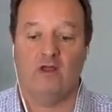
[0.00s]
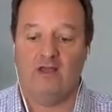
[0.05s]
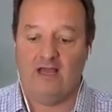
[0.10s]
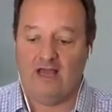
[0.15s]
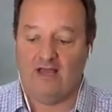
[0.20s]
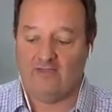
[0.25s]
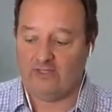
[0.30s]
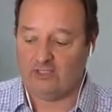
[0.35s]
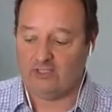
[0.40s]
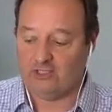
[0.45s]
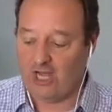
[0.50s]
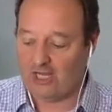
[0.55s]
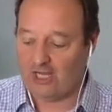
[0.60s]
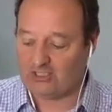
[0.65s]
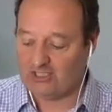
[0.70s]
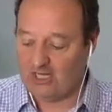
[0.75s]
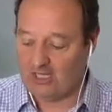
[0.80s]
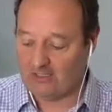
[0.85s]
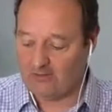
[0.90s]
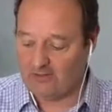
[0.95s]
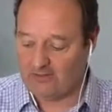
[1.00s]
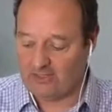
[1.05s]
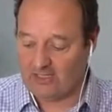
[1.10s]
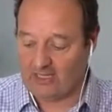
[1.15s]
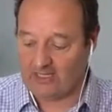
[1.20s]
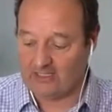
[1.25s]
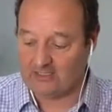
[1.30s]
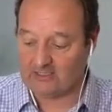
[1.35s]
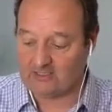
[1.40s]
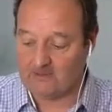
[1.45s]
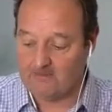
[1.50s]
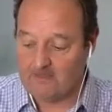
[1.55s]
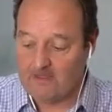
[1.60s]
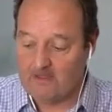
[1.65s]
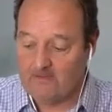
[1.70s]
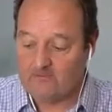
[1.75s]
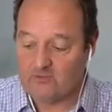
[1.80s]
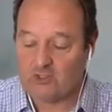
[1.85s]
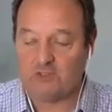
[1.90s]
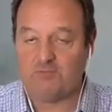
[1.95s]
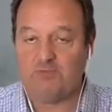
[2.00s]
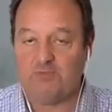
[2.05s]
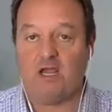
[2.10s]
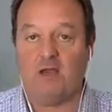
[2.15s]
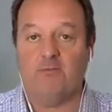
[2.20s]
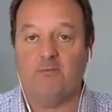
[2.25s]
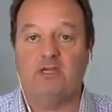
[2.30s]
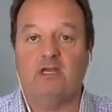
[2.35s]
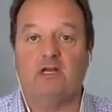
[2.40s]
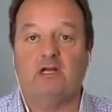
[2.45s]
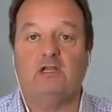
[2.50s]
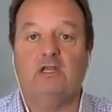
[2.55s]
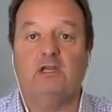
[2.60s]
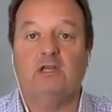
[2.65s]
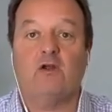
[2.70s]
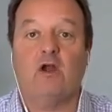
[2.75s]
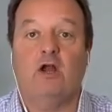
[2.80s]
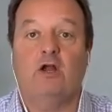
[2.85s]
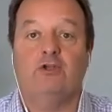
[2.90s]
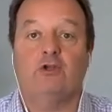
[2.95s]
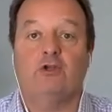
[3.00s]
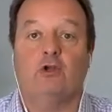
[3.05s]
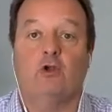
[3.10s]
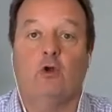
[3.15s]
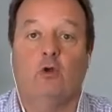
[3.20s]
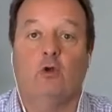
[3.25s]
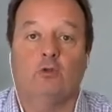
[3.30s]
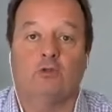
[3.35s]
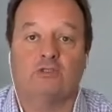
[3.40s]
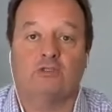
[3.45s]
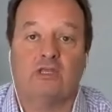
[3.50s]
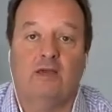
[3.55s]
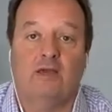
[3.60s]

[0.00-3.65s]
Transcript: I think, Josh, the other thing is just becoming clear on your goals.